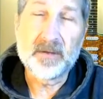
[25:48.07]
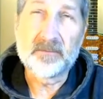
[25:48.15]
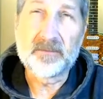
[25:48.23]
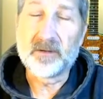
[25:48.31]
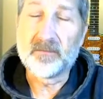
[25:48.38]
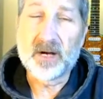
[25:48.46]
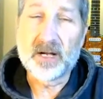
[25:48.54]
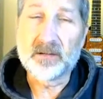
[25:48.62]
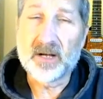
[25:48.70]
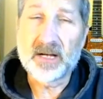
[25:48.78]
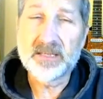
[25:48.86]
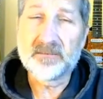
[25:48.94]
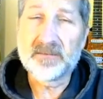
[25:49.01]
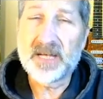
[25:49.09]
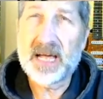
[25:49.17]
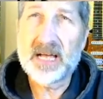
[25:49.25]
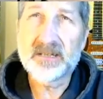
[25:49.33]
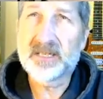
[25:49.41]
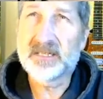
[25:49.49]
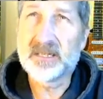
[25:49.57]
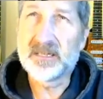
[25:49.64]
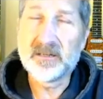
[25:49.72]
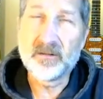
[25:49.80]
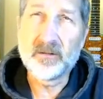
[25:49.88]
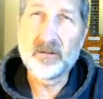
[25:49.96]
If you've got lots of tasks to
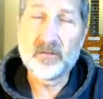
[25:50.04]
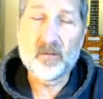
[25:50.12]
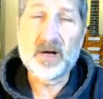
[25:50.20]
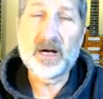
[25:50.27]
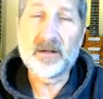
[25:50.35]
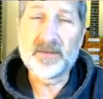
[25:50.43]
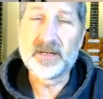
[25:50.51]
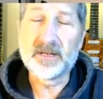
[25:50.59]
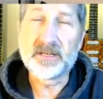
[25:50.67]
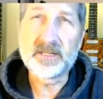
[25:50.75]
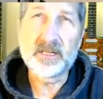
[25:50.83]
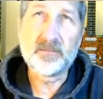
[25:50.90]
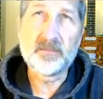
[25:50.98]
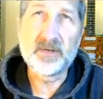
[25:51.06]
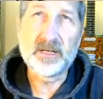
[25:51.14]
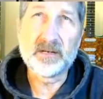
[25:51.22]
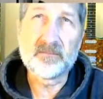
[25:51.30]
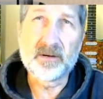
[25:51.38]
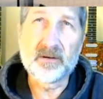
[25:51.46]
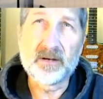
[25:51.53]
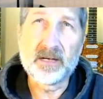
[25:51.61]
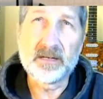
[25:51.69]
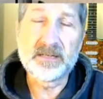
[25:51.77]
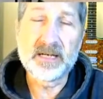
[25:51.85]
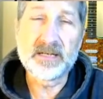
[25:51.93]
do, well, then it's going to be a very
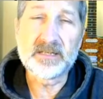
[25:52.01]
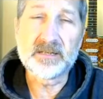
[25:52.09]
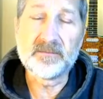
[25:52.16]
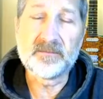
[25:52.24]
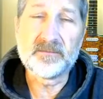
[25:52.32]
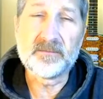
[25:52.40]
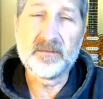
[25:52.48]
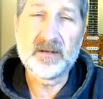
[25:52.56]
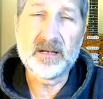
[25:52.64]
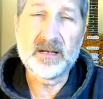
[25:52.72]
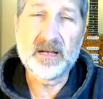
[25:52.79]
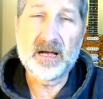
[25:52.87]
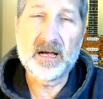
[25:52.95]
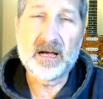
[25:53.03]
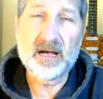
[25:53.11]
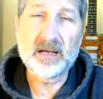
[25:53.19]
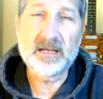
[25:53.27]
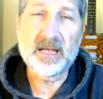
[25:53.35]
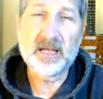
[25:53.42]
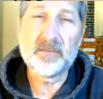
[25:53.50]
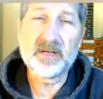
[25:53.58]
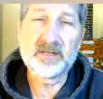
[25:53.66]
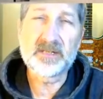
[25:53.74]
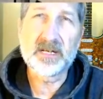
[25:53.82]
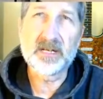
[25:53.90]
intensive
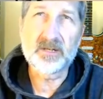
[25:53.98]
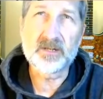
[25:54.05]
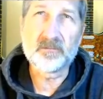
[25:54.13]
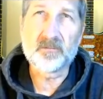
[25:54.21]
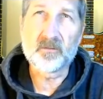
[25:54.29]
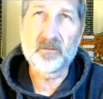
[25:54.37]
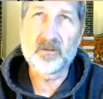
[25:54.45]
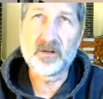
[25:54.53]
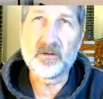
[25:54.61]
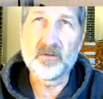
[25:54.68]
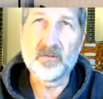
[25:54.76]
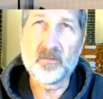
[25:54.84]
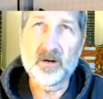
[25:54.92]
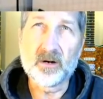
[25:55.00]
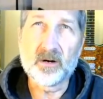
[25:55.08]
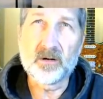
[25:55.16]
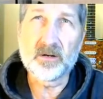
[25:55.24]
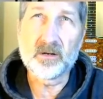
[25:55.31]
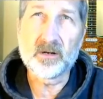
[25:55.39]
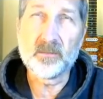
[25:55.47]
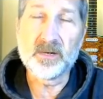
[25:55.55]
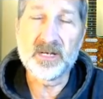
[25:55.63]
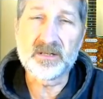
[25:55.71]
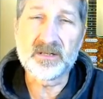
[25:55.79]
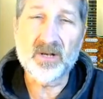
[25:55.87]
gaming session for you, where you're going to
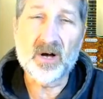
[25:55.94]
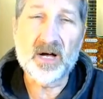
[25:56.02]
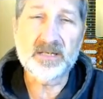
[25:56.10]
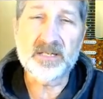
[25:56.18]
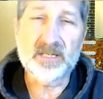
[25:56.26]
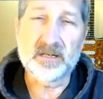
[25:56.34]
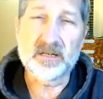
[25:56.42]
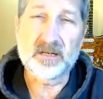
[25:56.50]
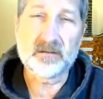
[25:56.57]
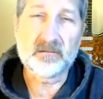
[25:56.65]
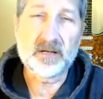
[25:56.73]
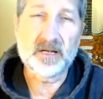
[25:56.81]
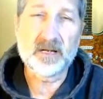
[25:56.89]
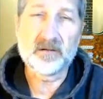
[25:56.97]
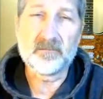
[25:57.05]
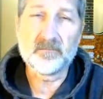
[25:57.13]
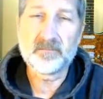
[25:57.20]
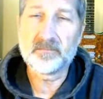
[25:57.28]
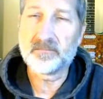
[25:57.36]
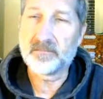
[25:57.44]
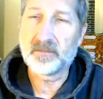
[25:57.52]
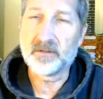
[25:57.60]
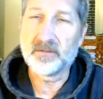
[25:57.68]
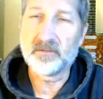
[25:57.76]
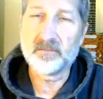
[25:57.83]
be exhausted in
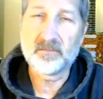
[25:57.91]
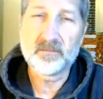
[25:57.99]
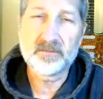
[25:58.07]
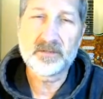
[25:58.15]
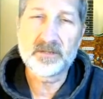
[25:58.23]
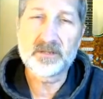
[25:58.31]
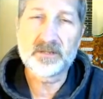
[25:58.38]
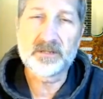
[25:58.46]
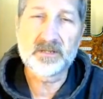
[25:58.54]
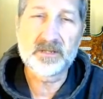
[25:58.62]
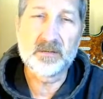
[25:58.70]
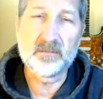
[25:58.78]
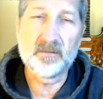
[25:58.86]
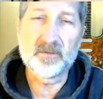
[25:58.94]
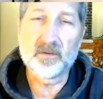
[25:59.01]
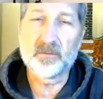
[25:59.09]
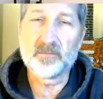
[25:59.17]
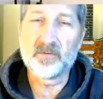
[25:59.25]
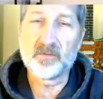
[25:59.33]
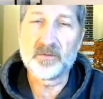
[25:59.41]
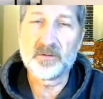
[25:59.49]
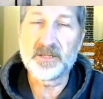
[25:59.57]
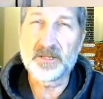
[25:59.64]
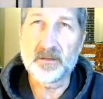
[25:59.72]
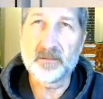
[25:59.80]
you know, some of your
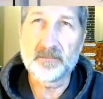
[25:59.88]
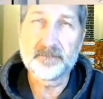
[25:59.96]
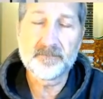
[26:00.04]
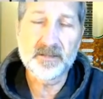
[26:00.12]
pools here.